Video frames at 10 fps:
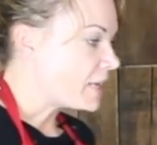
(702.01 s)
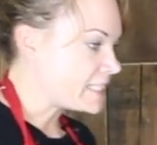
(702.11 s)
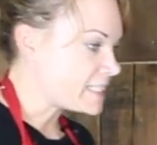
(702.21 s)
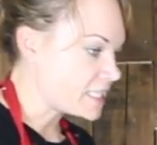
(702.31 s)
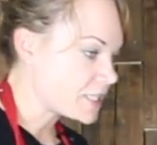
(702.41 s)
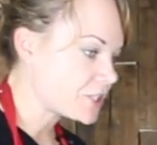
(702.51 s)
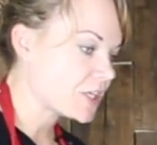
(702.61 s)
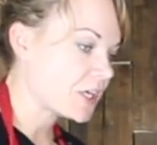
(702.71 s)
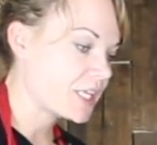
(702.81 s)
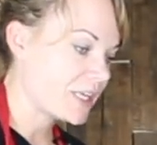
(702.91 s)
My
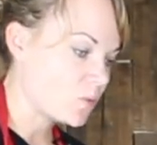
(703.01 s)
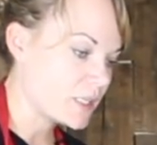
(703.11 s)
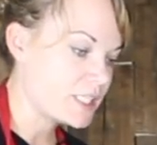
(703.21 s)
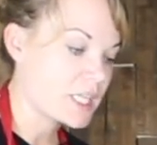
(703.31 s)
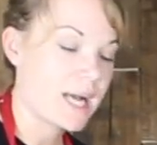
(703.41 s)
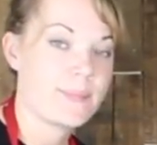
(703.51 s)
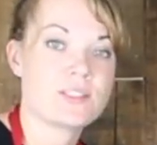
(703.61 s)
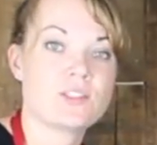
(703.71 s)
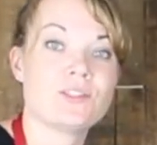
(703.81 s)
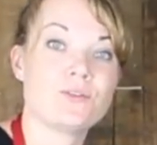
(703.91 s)
standard on a wood
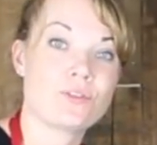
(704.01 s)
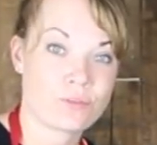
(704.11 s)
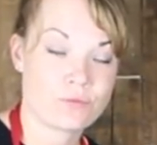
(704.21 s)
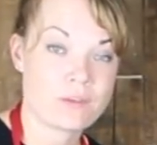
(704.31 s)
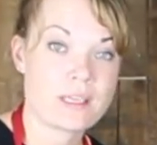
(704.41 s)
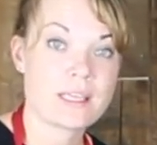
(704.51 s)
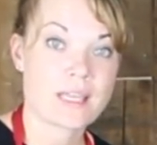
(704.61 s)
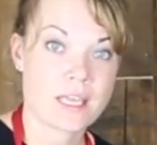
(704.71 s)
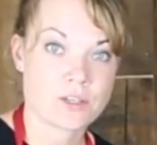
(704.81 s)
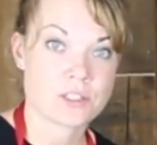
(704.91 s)
top is to do
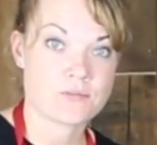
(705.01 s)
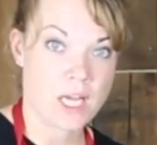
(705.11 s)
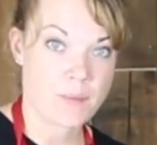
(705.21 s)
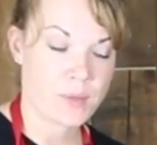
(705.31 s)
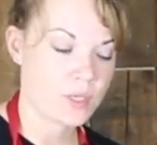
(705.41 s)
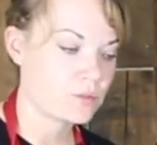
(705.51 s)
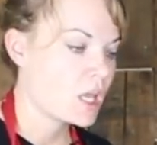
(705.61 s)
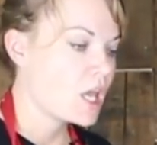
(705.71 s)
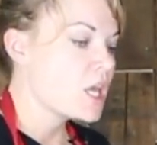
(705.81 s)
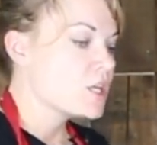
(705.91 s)
three layers of top coat.
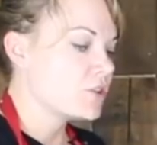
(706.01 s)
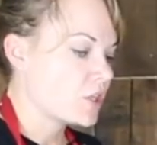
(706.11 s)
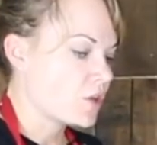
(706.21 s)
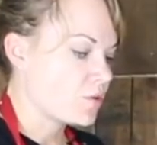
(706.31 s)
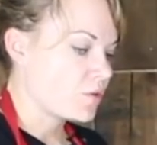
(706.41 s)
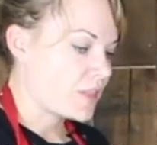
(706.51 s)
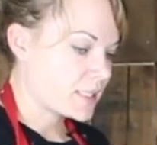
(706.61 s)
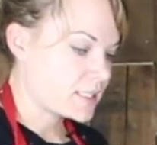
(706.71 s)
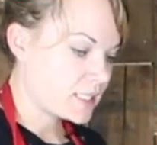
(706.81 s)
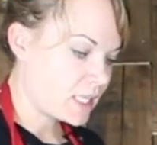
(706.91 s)
So
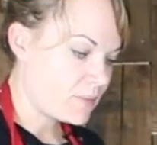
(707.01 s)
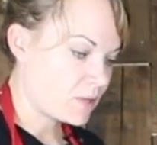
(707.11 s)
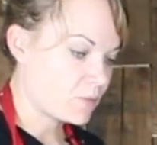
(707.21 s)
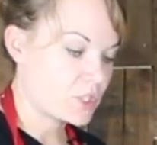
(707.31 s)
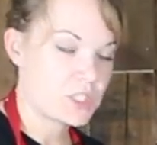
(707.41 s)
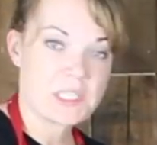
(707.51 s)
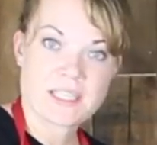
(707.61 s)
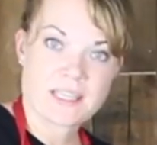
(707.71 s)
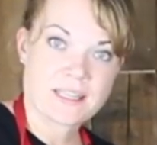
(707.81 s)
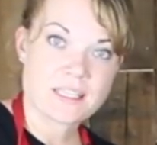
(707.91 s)
that's gonna mean we're just
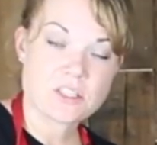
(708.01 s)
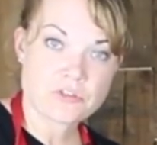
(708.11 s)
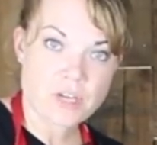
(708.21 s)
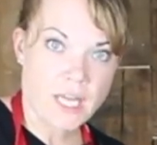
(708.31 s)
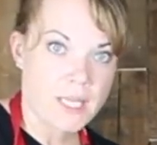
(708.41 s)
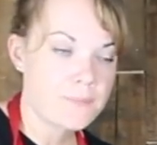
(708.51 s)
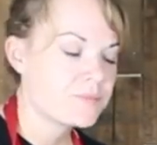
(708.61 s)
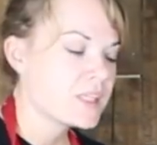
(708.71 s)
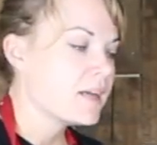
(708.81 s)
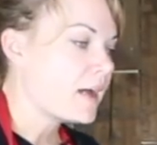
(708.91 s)
gonna let this dry.
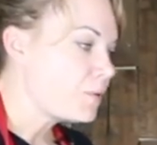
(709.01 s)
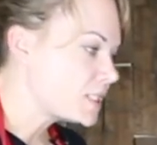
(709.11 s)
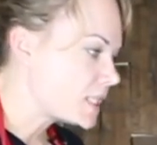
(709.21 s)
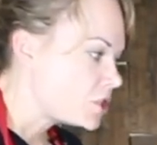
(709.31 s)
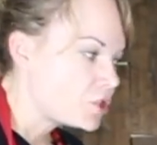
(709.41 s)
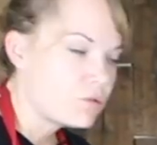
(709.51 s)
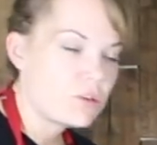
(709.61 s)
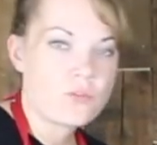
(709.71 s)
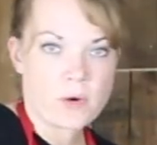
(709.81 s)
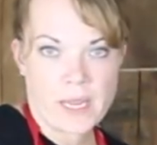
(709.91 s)
I would say
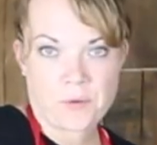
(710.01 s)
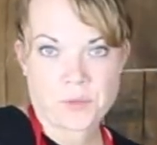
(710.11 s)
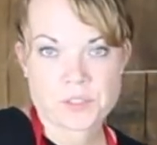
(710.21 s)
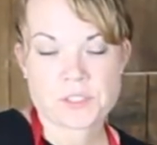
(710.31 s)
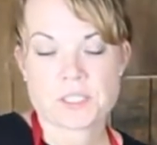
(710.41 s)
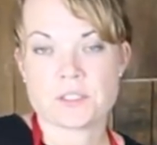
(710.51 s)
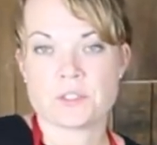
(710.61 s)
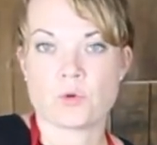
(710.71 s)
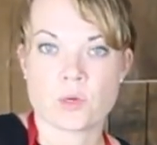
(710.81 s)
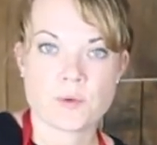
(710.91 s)
two to four hours
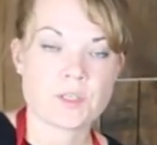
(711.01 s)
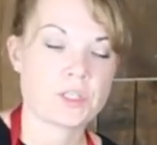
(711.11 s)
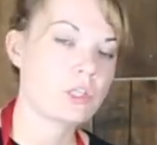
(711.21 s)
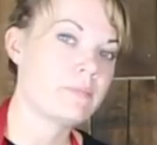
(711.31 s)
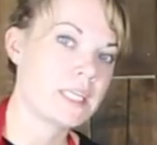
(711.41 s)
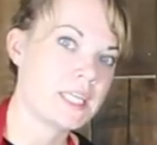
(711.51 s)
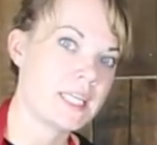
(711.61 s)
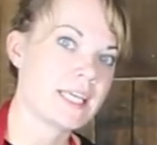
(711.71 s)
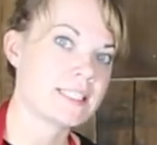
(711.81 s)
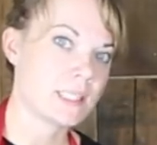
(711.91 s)
under normal
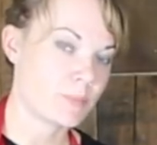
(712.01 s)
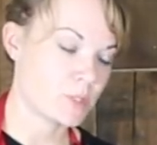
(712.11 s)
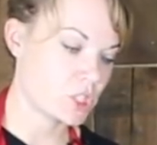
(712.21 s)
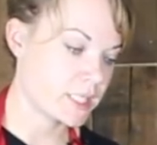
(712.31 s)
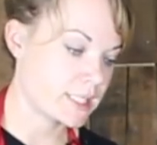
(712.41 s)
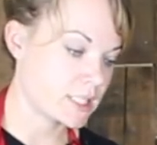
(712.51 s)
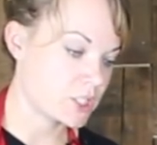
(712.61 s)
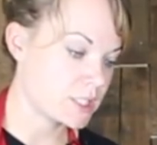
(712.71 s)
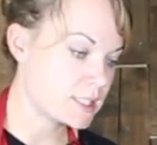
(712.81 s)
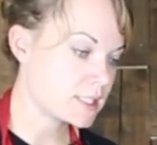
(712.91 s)
humidity and temperature
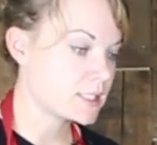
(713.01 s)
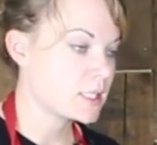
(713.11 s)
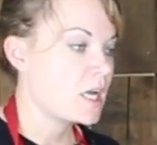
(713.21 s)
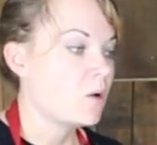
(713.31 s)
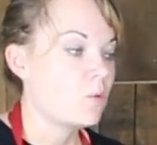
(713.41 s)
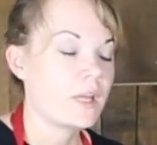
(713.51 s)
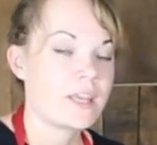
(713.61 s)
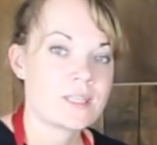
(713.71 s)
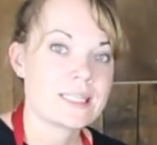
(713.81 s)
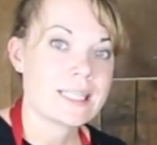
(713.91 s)
conditions. We'll
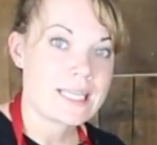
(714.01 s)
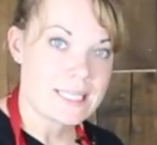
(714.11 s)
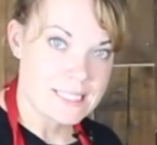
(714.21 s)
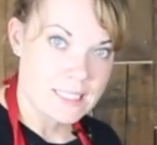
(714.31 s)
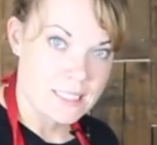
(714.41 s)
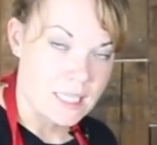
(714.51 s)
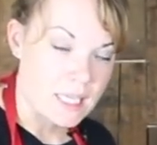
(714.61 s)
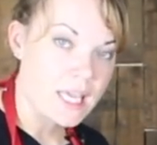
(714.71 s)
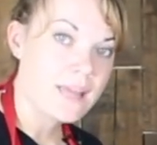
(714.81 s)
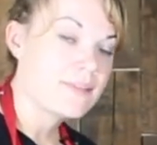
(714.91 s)
give it a light
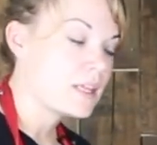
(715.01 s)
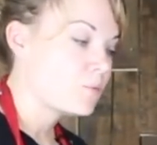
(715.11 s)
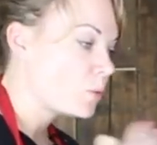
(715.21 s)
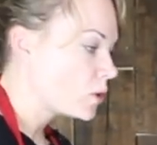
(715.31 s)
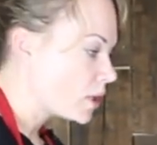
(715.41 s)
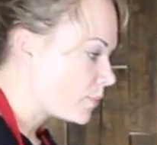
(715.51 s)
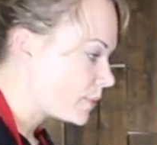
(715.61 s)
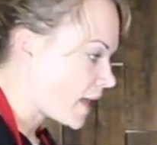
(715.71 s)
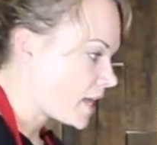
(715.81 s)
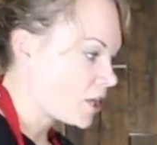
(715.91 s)
sanding and then we will
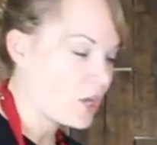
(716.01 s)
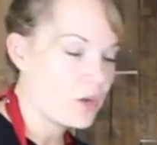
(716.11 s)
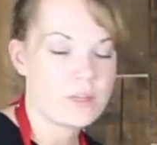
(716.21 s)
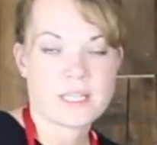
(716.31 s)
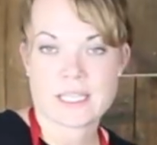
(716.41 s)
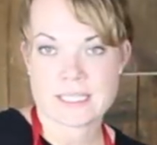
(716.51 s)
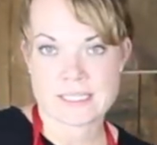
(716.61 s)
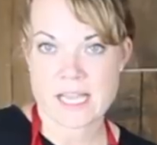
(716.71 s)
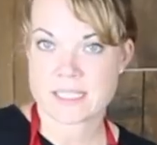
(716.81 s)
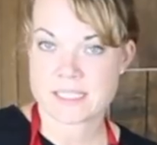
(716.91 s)
apply a coat in the
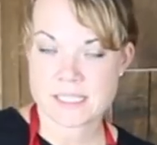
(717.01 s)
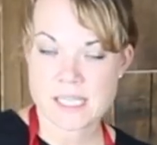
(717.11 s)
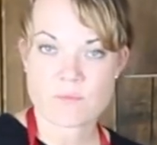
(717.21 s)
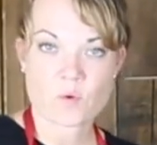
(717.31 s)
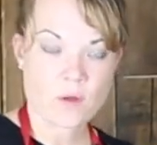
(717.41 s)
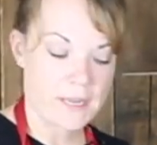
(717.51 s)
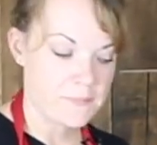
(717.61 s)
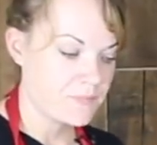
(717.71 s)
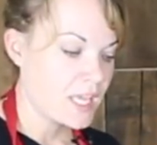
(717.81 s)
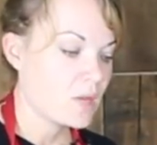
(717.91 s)
exact same way.